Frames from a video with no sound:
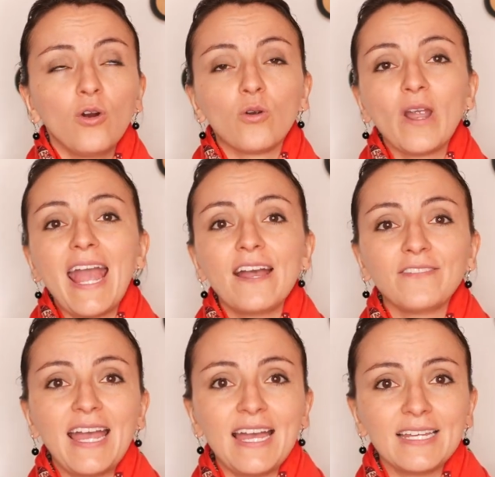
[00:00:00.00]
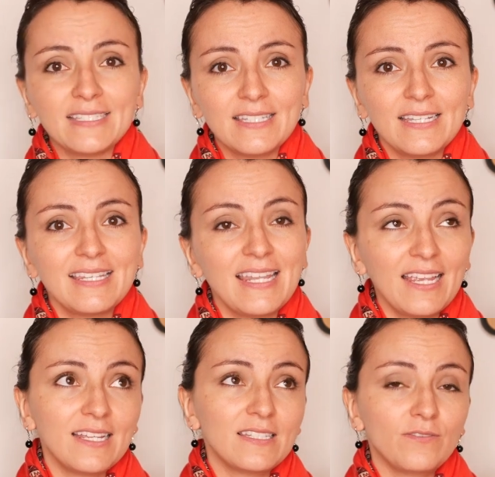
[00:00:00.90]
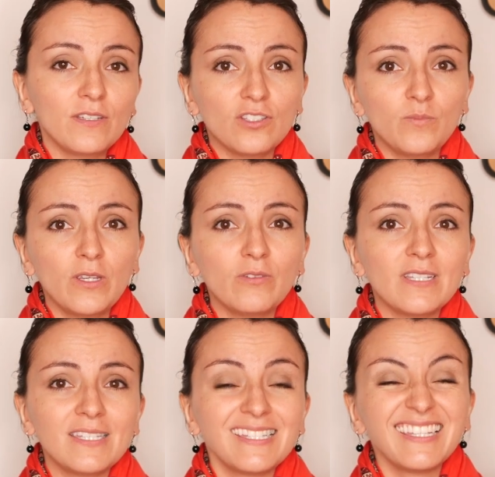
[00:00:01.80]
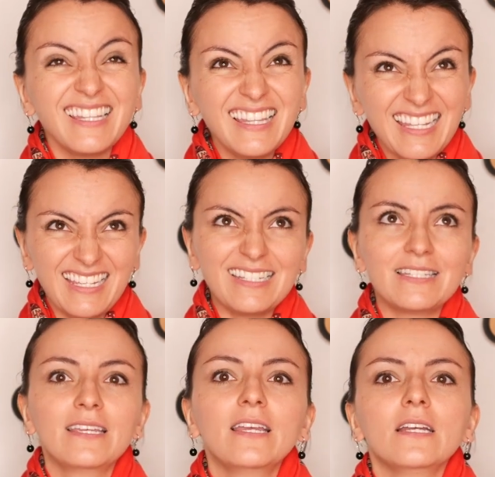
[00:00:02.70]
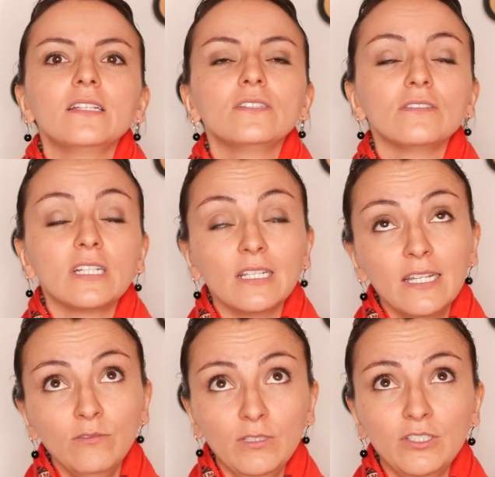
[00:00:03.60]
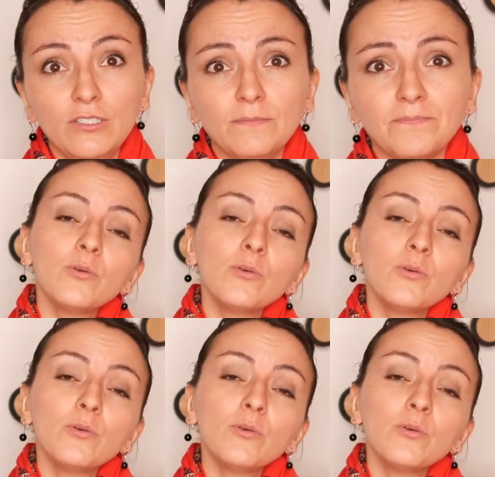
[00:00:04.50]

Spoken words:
or have had negative experiences linked to that language.